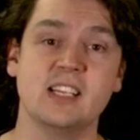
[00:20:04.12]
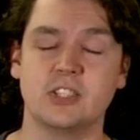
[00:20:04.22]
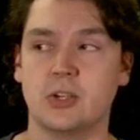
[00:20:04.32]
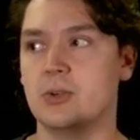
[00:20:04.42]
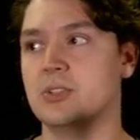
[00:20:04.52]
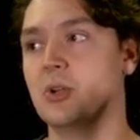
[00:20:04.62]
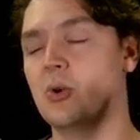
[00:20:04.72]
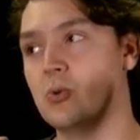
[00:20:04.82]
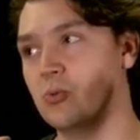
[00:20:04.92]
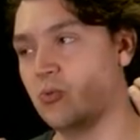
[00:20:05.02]
so
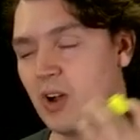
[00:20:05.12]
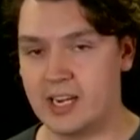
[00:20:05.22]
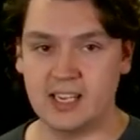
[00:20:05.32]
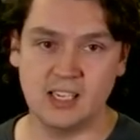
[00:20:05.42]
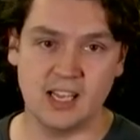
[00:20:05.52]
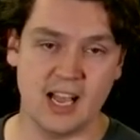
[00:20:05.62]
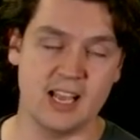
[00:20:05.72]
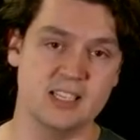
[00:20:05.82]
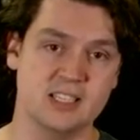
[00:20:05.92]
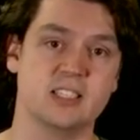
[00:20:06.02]
regular
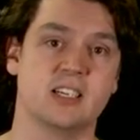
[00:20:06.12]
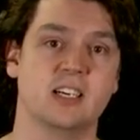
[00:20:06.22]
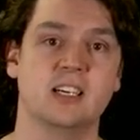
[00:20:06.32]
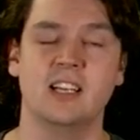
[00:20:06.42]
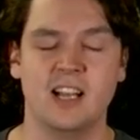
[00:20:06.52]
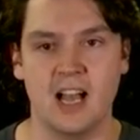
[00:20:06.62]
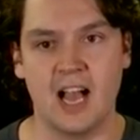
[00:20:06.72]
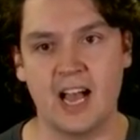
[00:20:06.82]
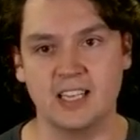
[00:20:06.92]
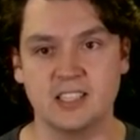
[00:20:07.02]
A-star
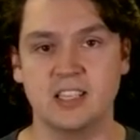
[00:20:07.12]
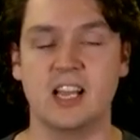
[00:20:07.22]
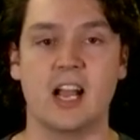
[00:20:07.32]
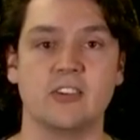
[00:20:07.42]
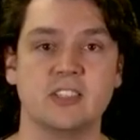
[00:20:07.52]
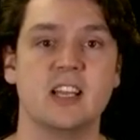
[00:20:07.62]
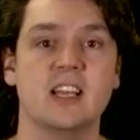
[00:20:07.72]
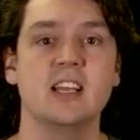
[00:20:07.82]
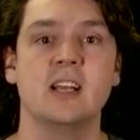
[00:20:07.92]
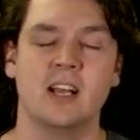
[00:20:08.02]
has the
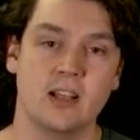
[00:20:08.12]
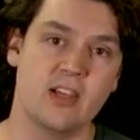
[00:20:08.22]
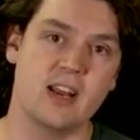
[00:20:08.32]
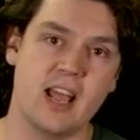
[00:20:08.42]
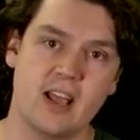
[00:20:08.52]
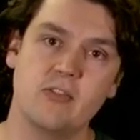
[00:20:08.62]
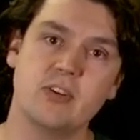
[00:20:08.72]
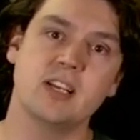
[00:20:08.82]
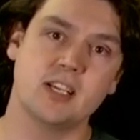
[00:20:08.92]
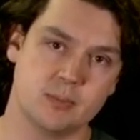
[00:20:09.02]
guarantee that every
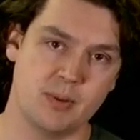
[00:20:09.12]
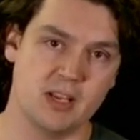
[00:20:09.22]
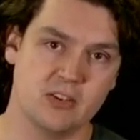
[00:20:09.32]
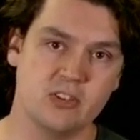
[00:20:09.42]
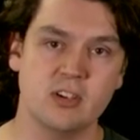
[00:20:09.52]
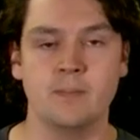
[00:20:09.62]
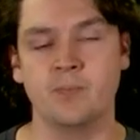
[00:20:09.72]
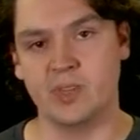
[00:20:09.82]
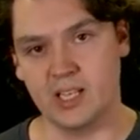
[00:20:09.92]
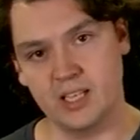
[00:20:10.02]
expansion
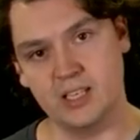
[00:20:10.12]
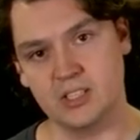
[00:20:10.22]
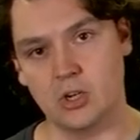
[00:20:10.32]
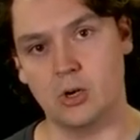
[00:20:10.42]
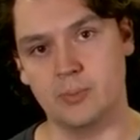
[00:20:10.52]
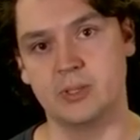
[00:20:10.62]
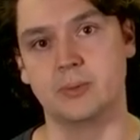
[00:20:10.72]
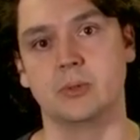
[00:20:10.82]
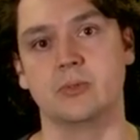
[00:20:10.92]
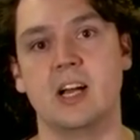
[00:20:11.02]
is
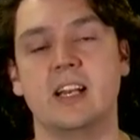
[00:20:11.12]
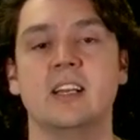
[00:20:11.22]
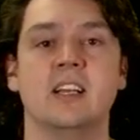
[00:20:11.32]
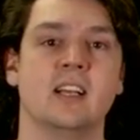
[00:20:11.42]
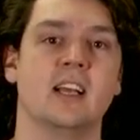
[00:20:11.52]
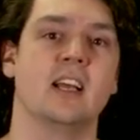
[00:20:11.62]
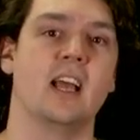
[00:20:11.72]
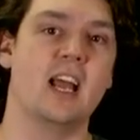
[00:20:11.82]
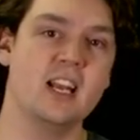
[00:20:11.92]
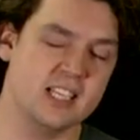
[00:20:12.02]
optimal, right?
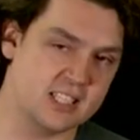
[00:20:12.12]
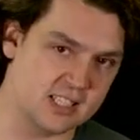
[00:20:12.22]
Every